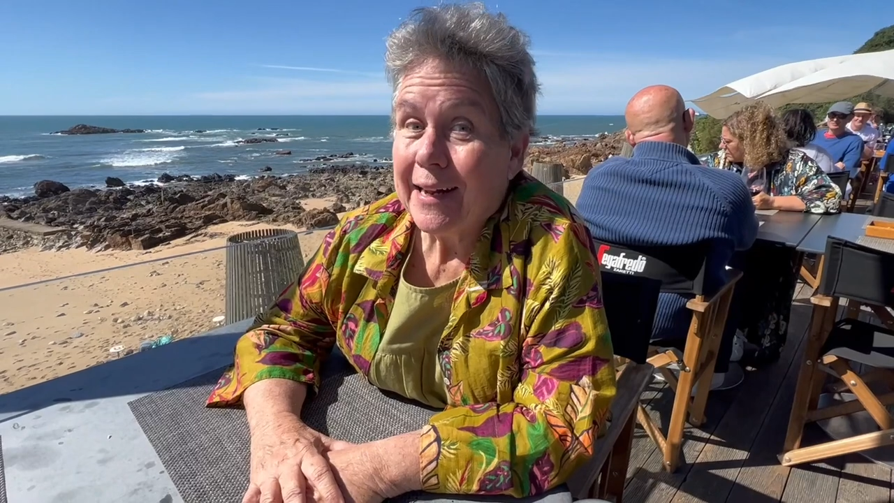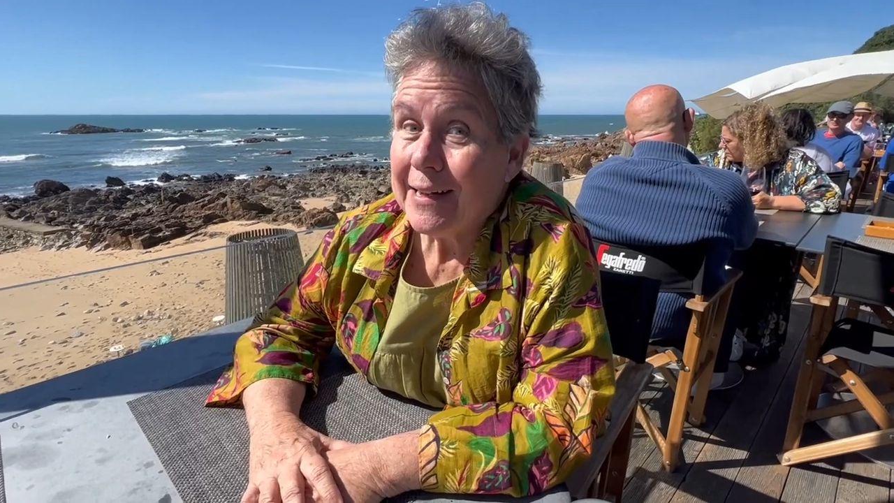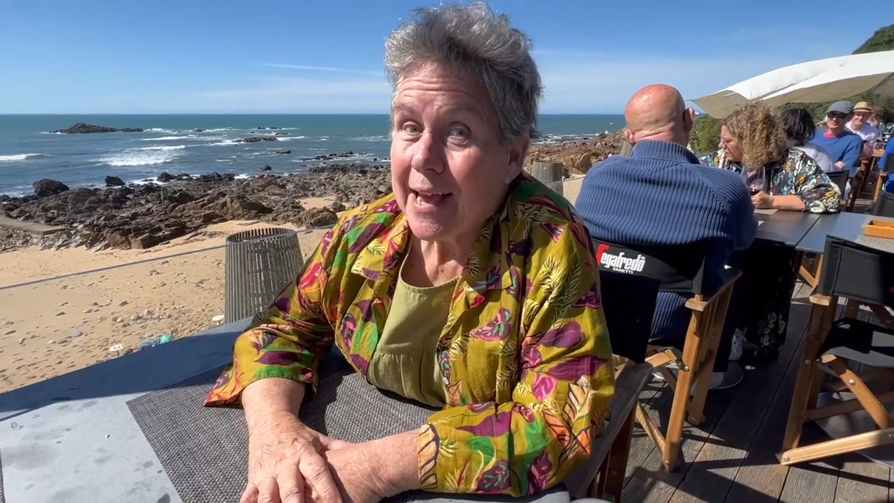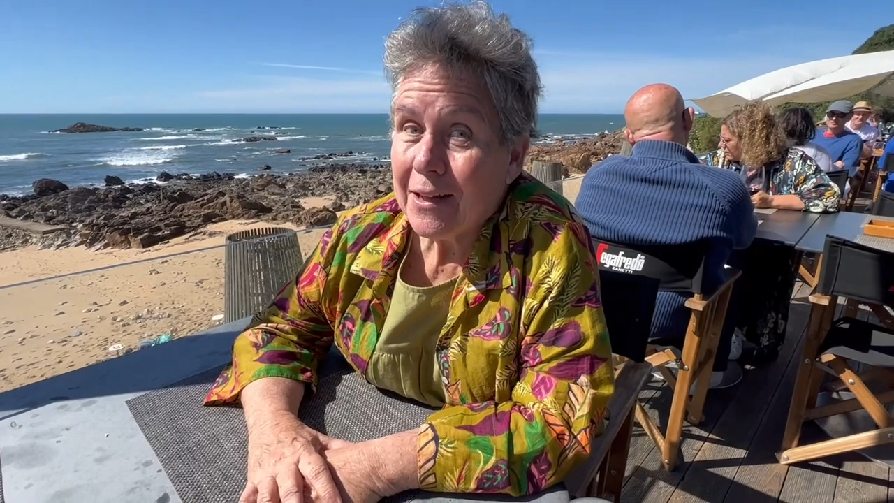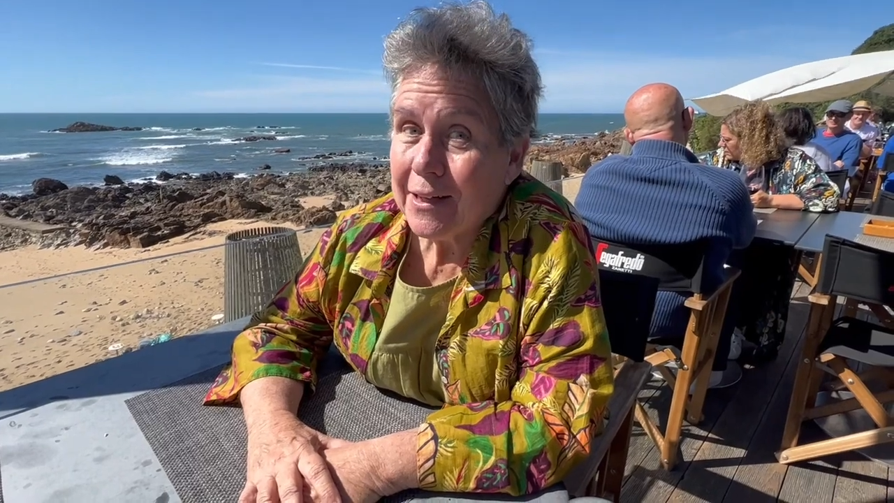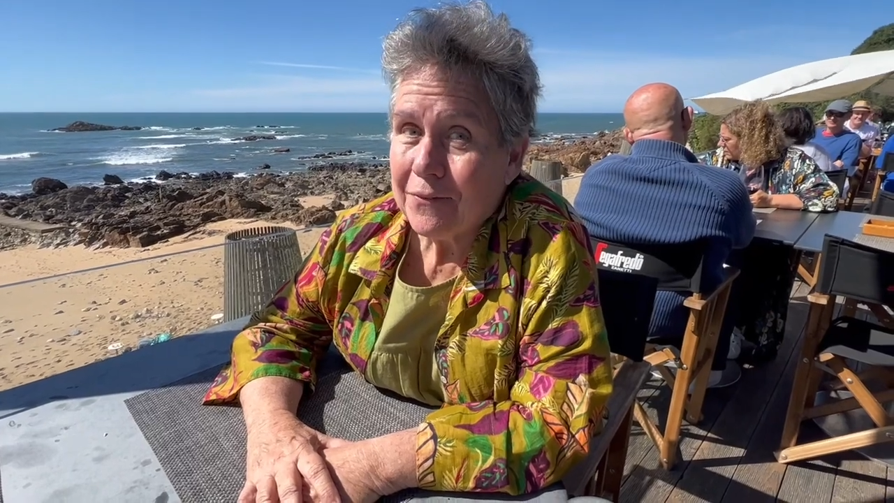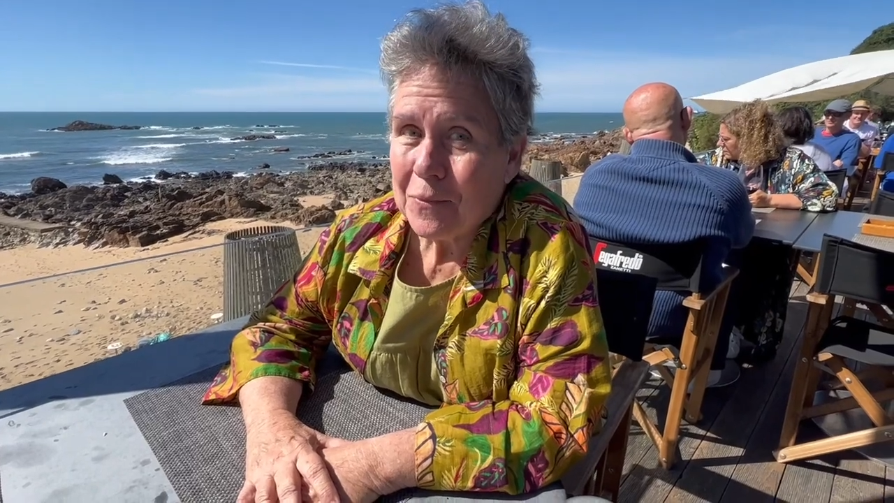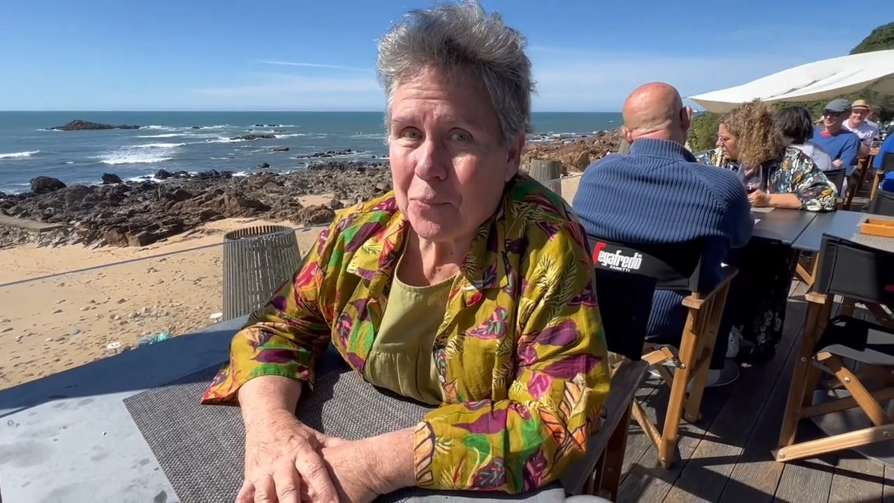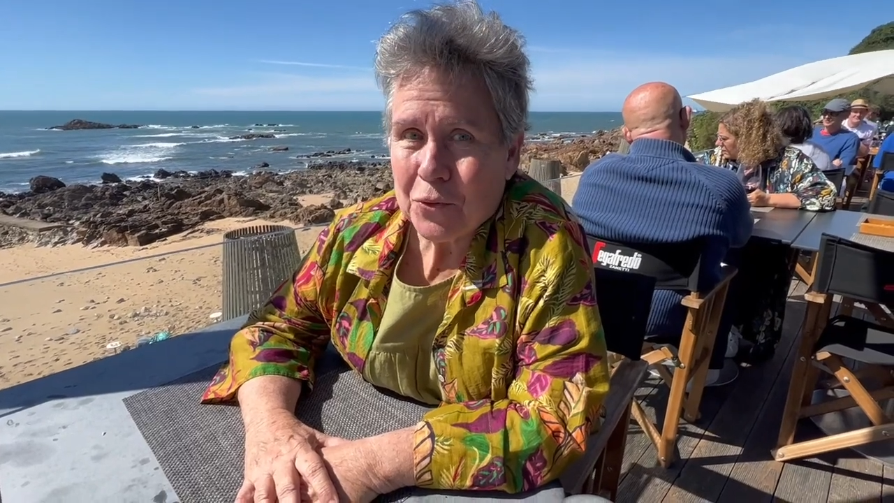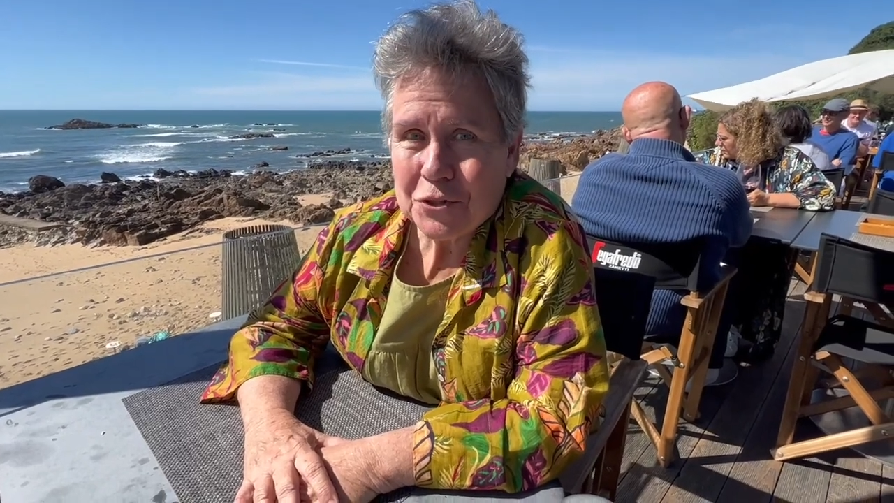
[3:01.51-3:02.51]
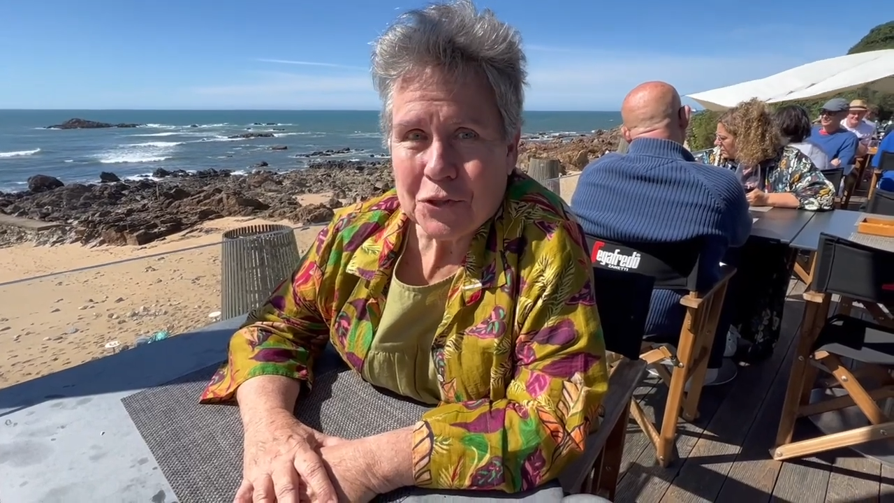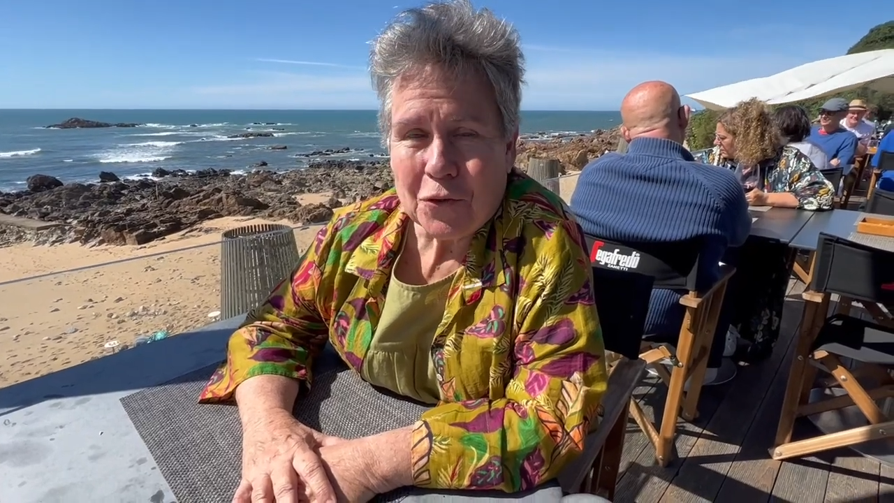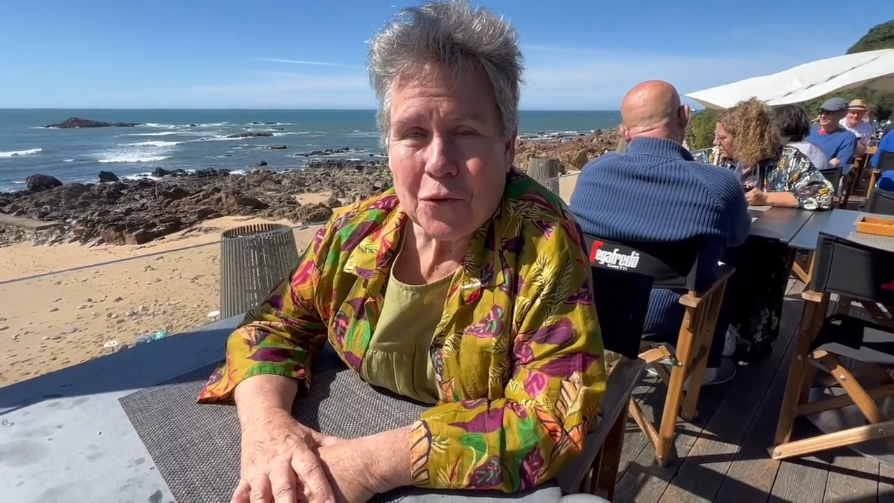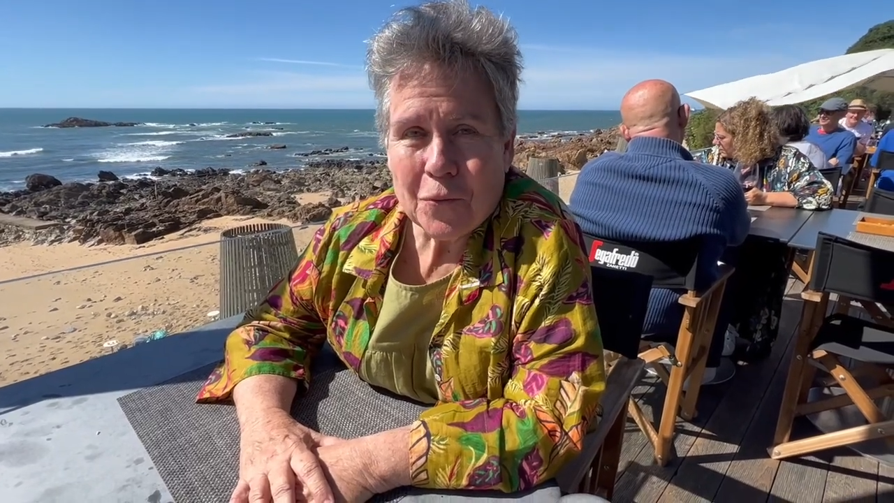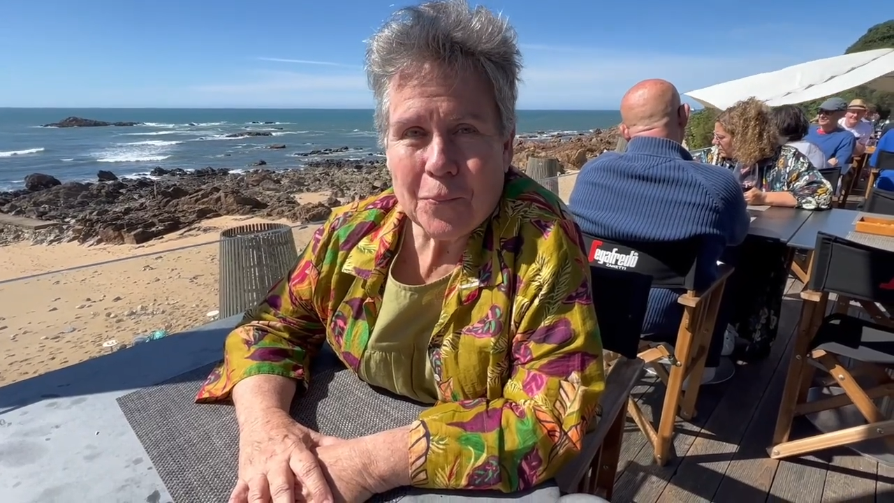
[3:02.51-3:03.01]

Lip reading: I now live in Portugal,